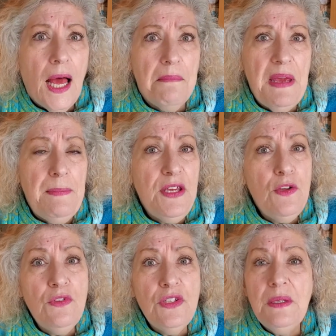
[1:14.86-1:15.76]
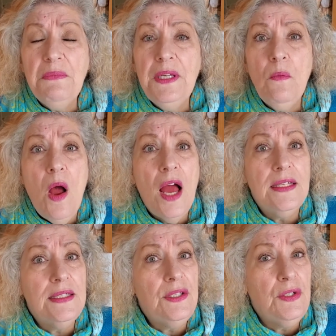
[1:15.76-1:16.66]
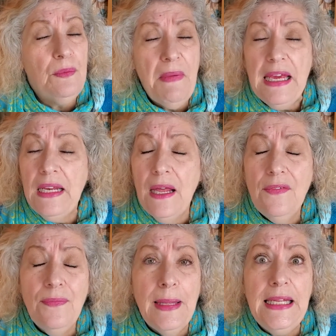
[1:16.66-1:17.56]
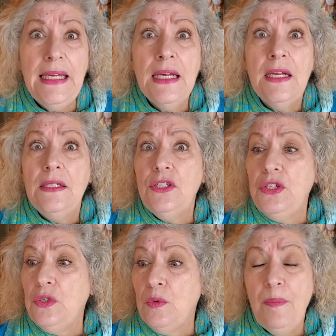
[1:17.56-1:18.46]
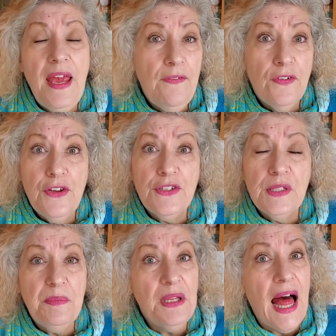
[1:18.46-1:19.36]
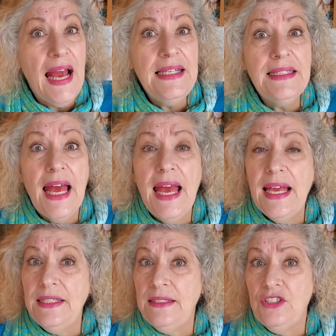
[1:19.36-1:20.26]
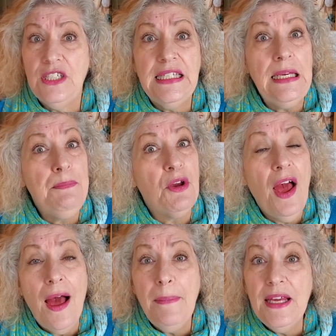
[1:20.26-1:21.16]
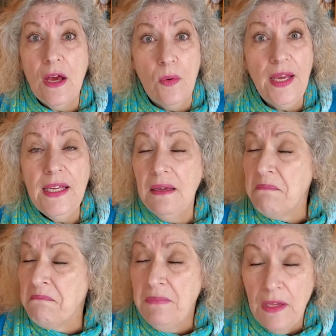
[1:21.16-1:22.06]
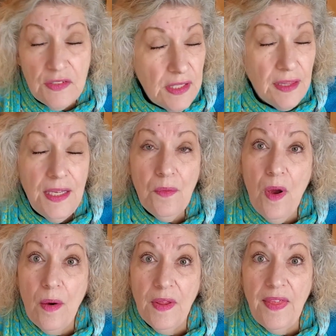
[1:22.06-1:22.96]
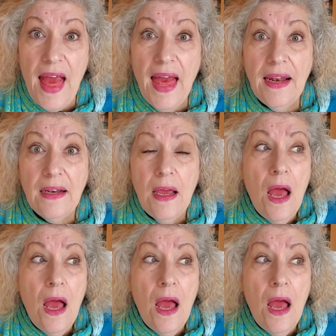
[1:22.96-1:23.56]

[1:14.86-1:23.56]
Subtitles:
Maybe you simply want to make enough money to pay for your supplies and just keep your hobby going. And there's nothing wrong with that.